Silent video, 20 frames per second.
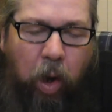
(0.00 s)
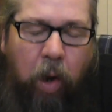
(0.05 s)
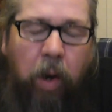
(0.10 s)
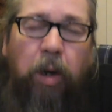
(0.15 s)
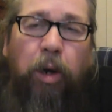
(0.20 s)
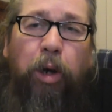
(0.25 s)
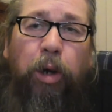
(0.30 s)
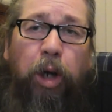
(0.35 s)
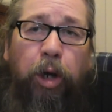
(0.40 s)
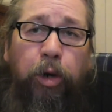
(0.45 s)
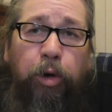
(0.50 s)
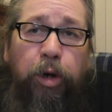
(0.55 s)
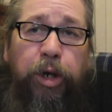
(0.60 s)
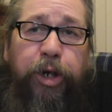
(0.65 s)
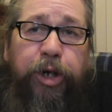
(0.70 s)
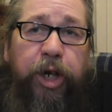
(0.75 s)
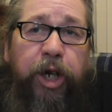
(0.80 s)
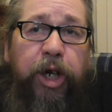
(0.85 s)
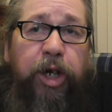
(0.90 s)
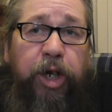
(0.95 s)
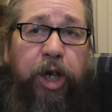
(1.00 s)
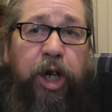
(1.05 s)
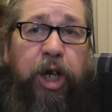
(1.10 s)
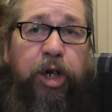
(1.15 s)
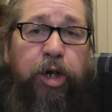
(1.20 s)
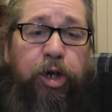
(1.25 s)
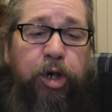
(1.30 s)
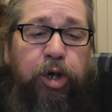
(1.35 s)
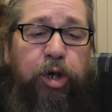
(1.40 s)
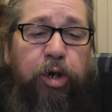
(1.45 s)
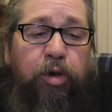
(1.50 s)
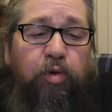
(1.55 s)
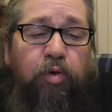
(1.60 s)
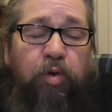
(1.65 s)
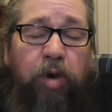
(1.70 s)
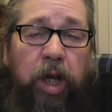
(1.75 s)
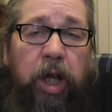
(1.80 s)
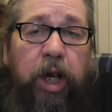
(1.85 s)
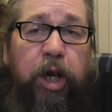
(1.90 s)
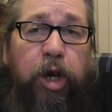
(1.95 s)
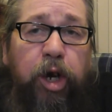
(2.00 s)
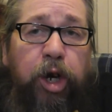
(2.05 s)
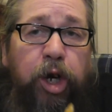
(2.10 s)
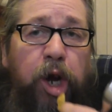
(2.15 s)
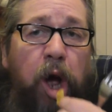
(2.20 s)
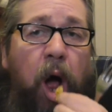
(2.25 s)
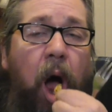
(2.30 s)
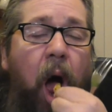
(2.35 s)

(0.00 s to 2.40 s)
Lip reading: All I know is it tastes really good.